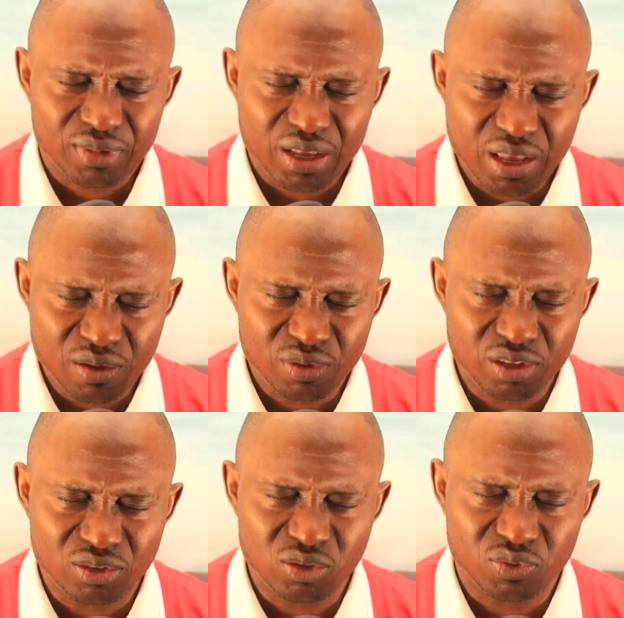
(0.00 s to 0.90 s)
even
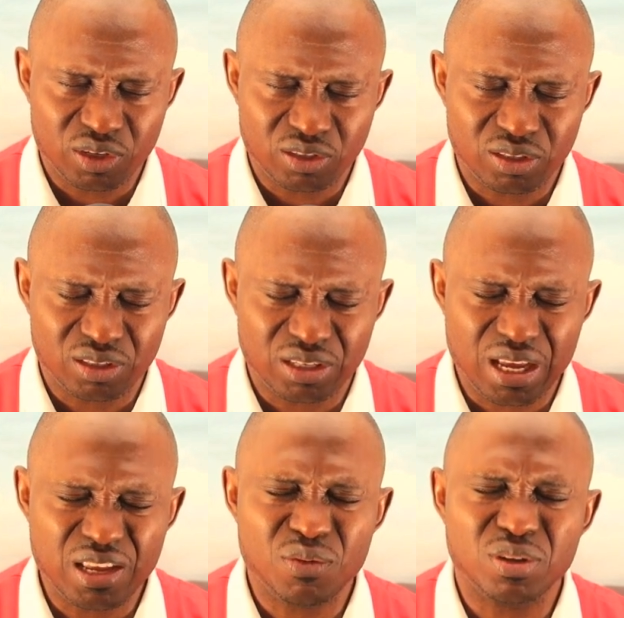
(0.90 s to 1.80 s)
in this vicinity,
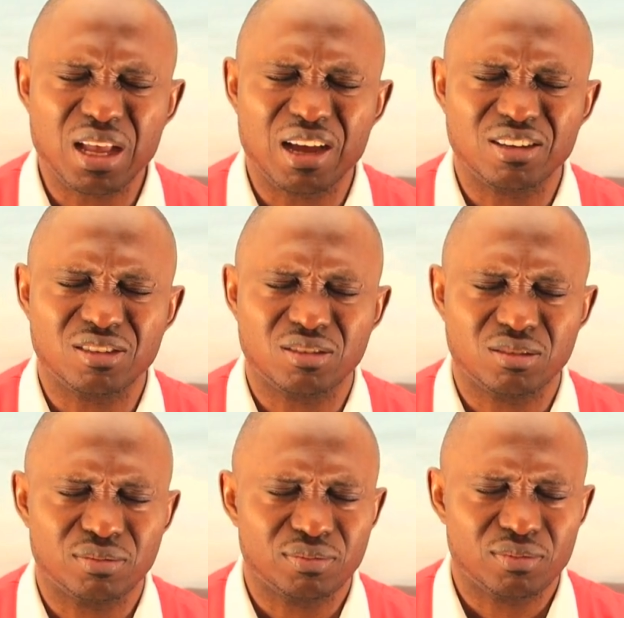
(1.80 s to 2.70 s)
even as